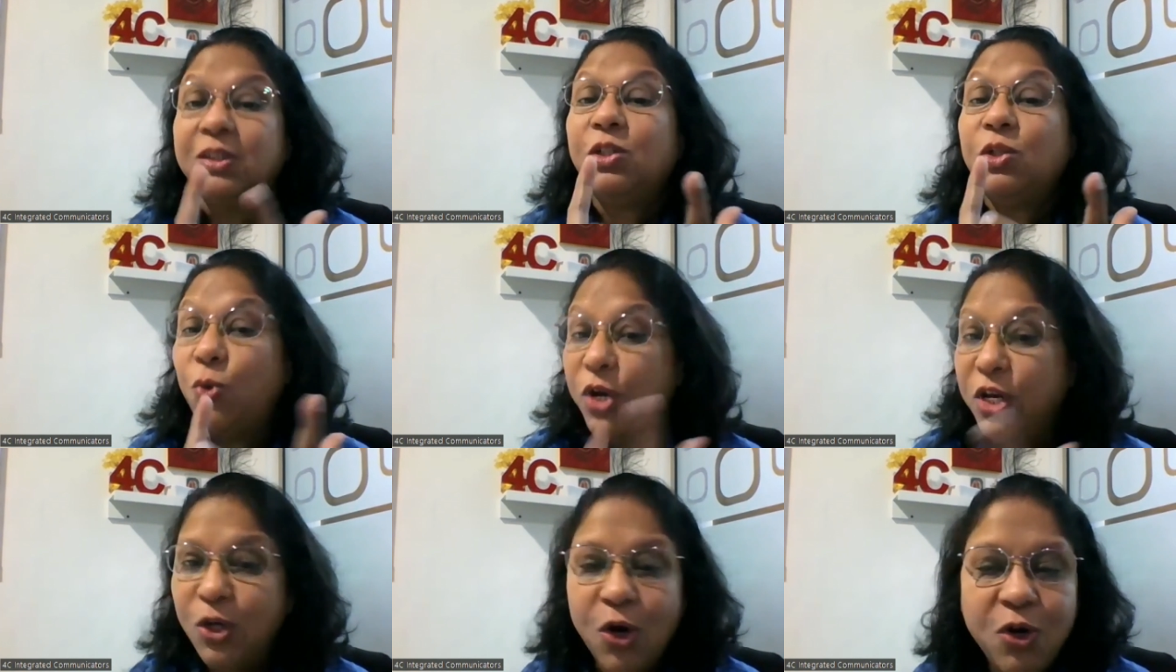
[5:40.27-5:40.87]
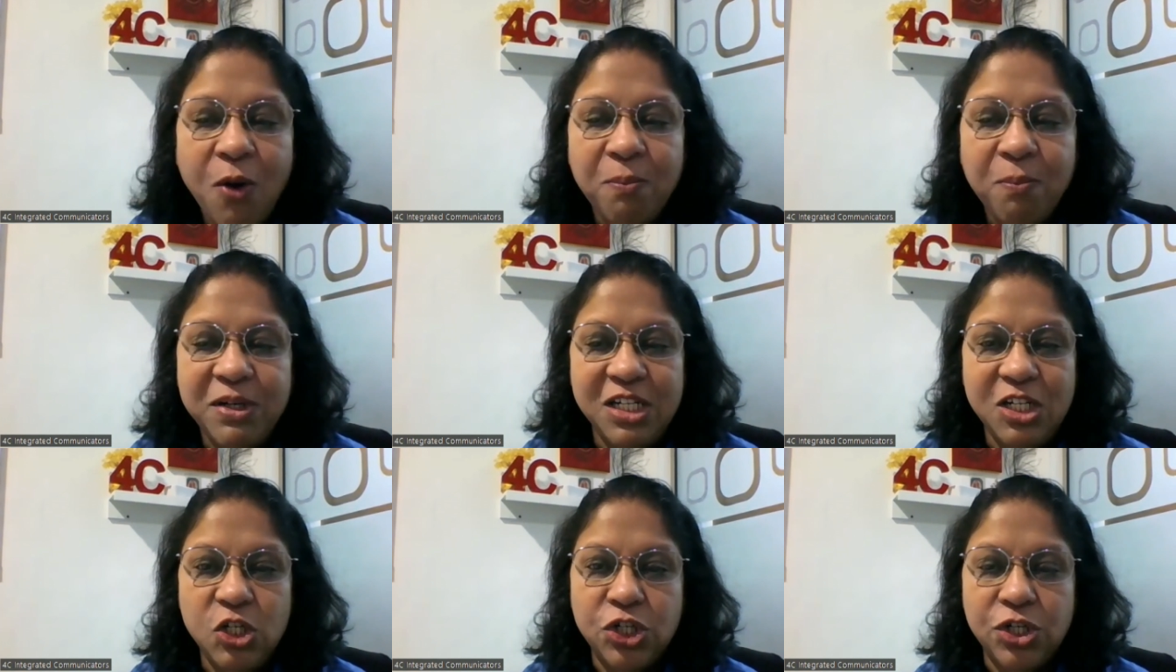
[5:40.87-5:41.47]
knowing your
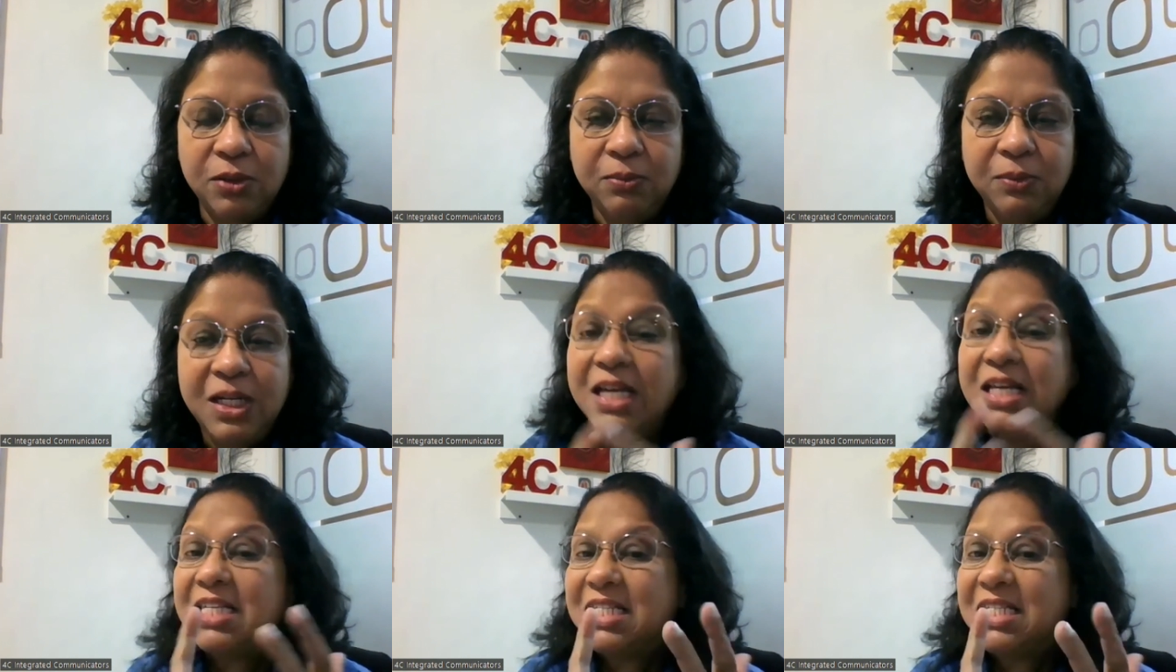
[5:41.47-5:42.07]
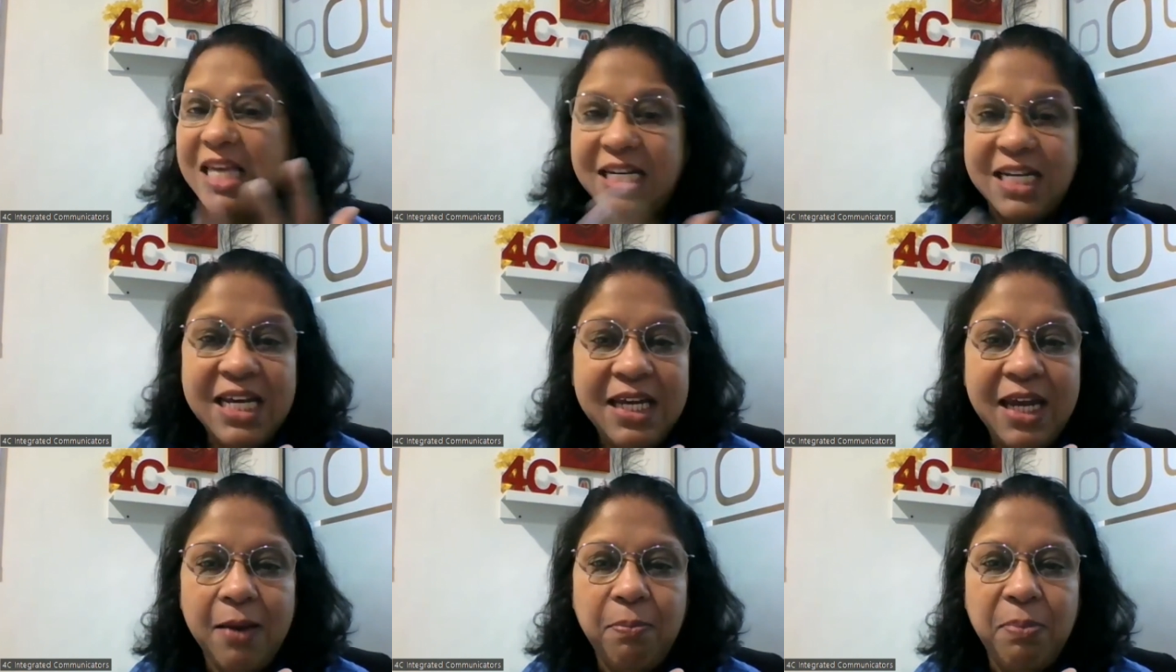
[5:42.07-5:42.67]
competition,
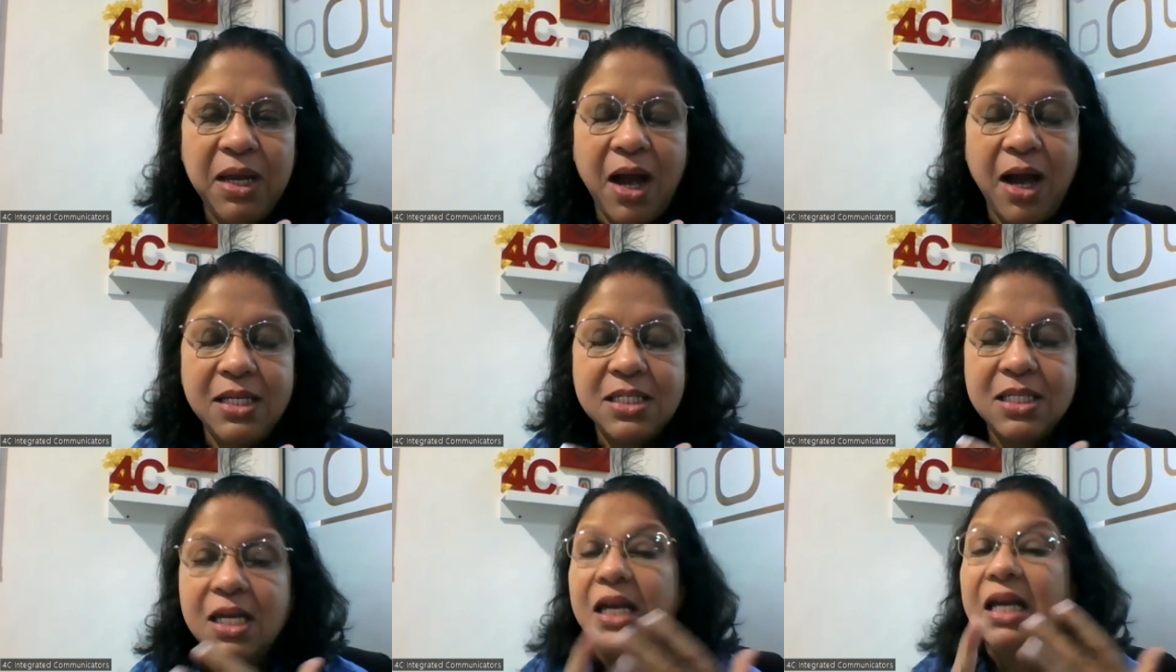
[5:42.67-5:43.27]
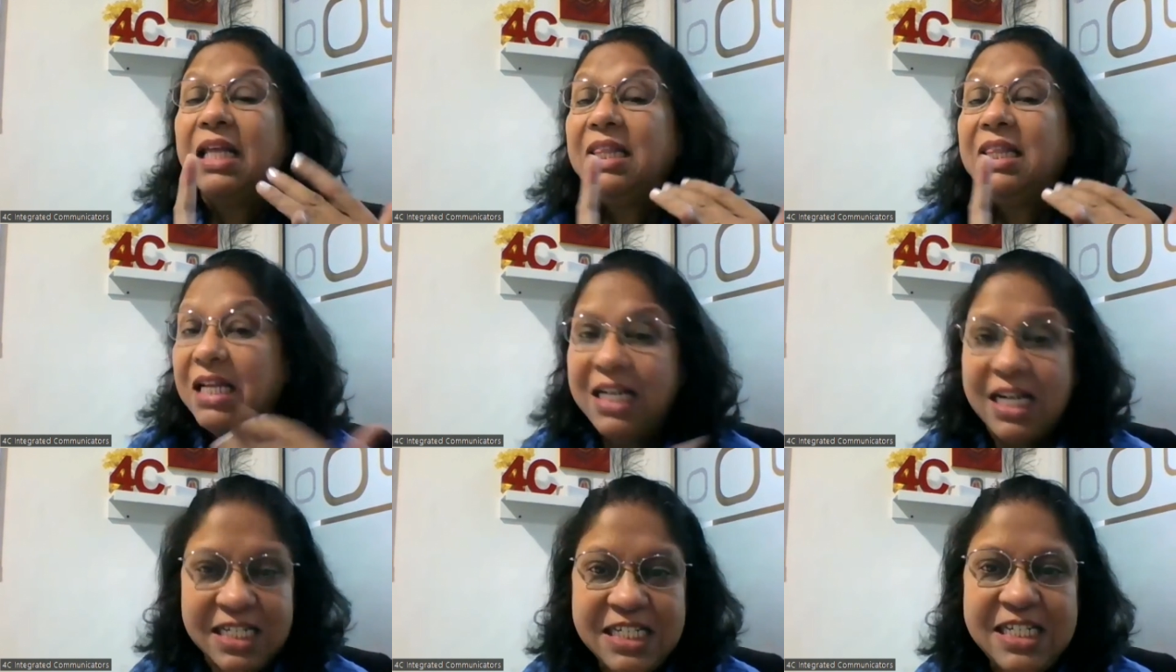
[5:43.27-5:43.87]
setting KPIs, the
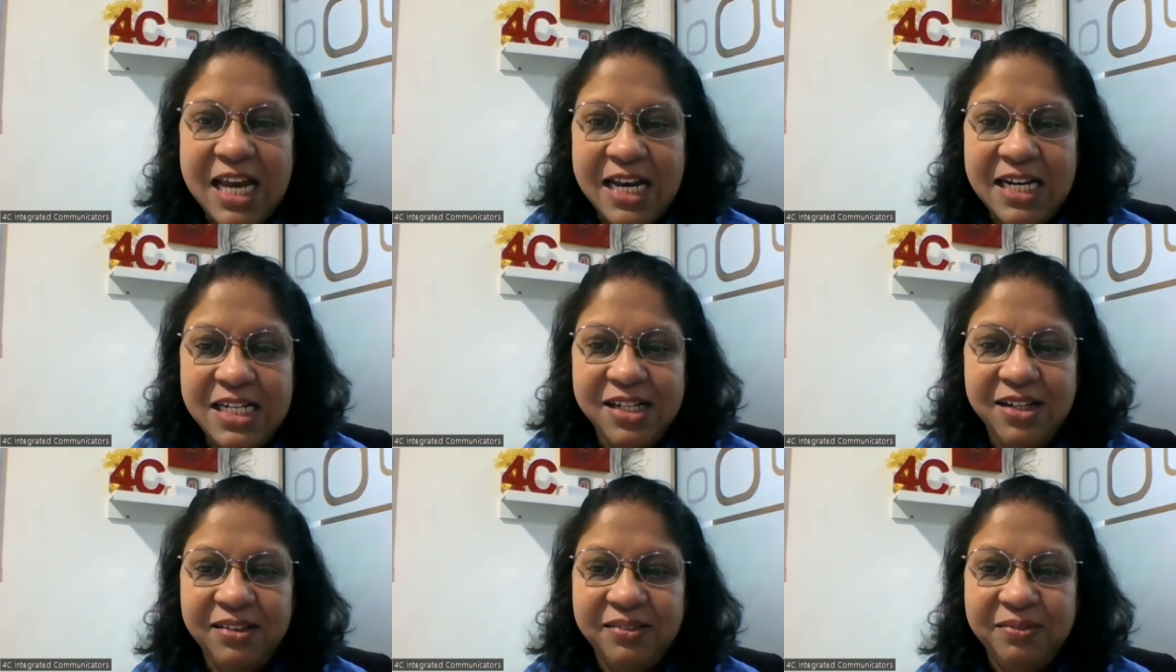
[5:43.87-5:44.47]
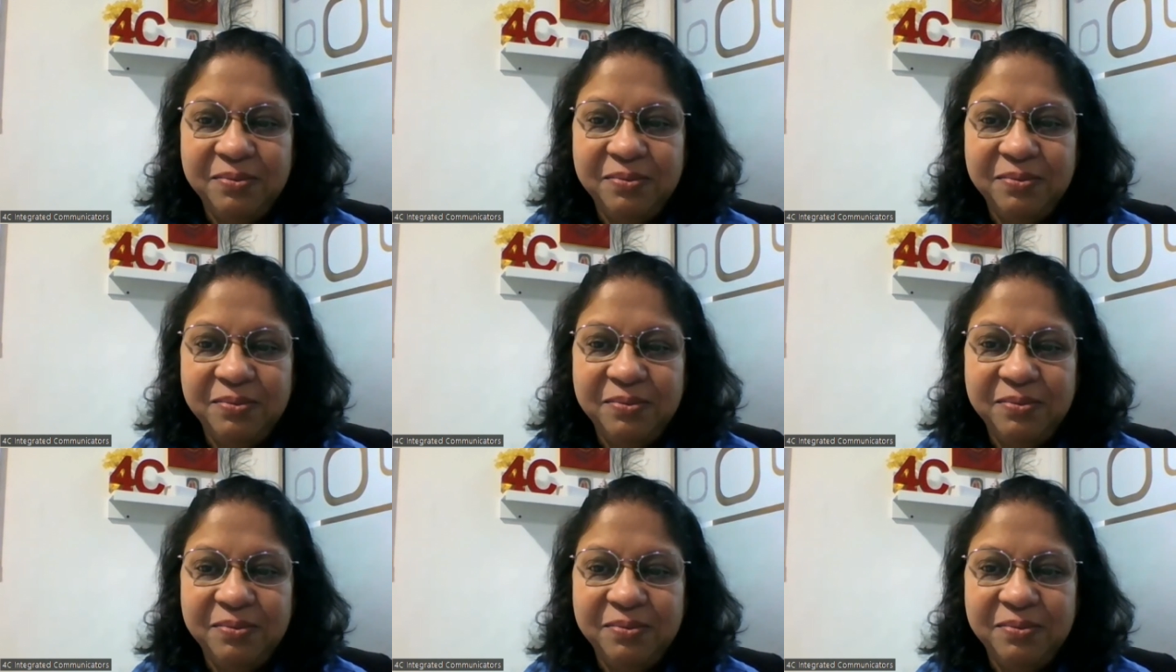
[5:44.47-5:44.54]
content,